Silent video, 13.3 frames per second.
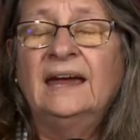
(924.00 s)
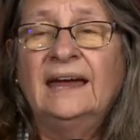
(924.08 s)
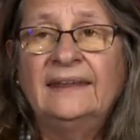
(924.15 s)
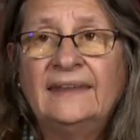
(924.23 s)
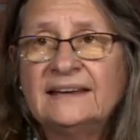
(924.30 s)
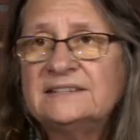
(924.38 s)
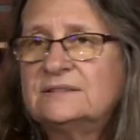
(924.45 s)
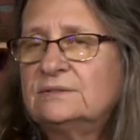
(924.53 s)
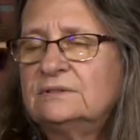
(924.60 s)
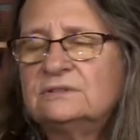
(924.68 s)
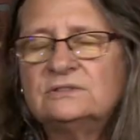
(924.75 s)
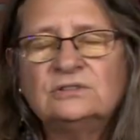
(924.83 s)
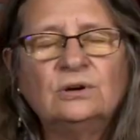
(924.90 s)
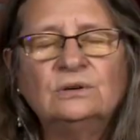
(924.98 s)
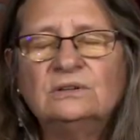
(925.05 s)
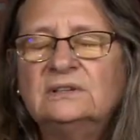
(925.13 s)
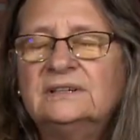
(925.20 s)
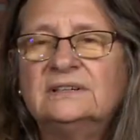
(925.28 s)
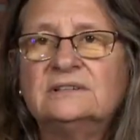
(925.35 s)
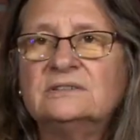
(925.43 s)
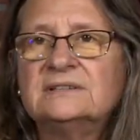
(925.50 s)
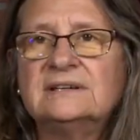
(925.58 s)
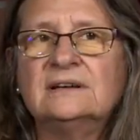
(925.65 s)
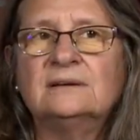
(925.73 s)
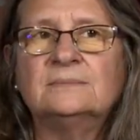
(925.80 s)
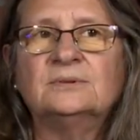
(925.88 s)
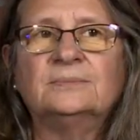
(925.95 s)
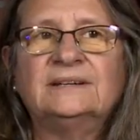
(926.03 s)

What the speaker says: And that's totally understandable